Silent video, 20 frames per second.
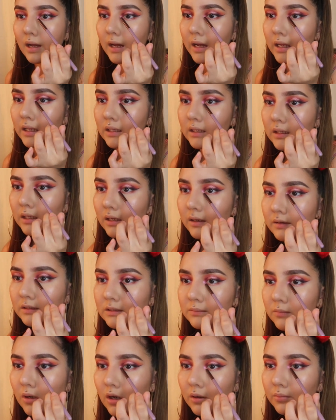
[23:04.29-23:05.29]
I
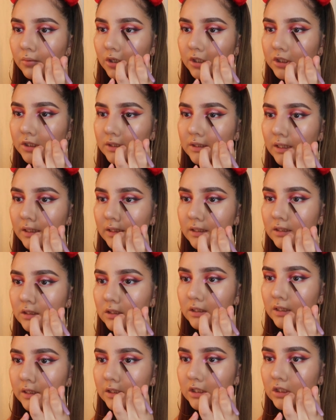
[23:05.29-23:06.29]
love small brushes like this
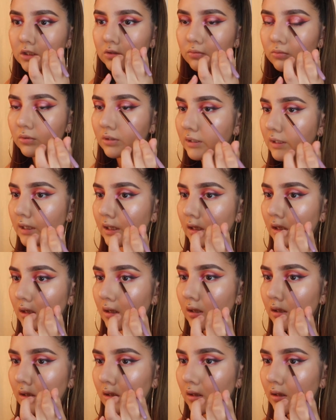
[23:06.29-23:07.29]
because they just really
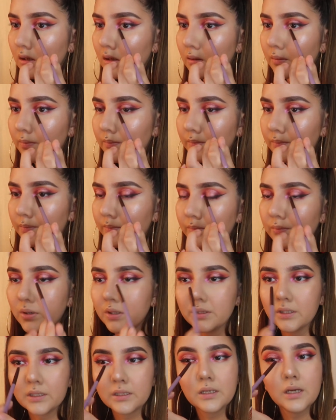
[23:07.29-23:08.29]

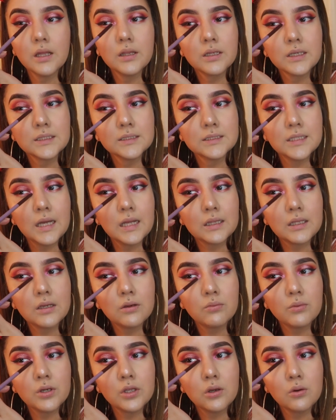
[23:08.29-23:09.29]
put the color
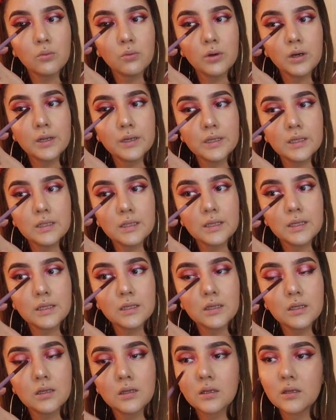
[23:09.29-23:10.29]
exactly where you want it. Like,
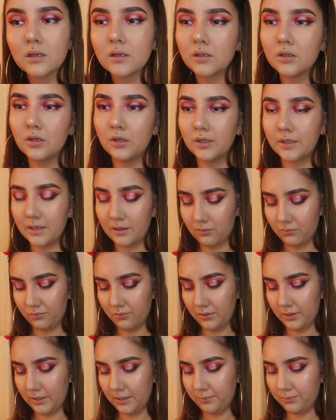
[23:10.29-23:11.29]
you could get
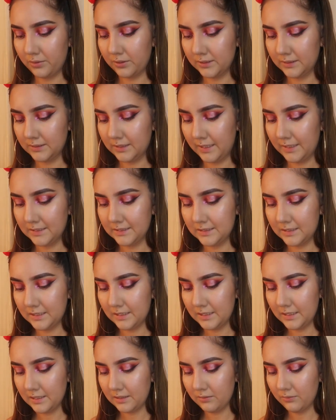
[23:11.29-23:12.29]
really precise
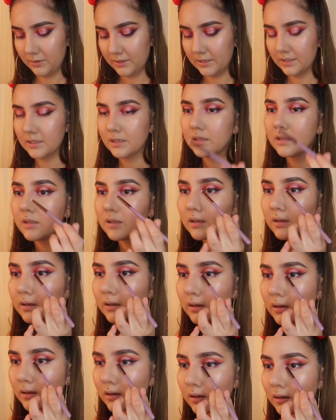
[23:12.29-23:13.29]
in it with it.
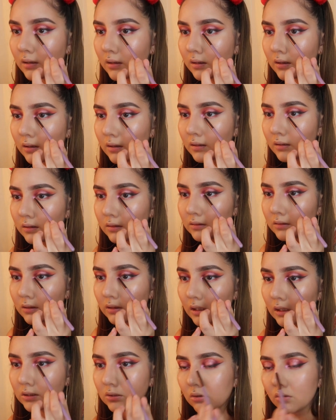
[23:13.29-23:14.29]

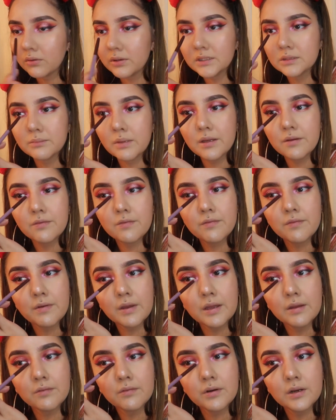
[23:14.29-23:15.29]
And that's always my
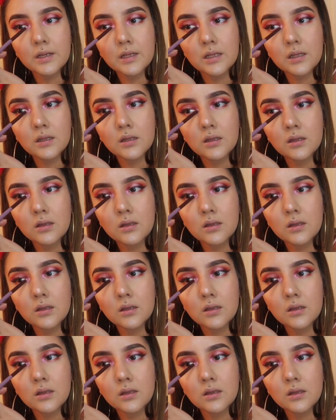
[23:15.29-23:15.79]
favorite.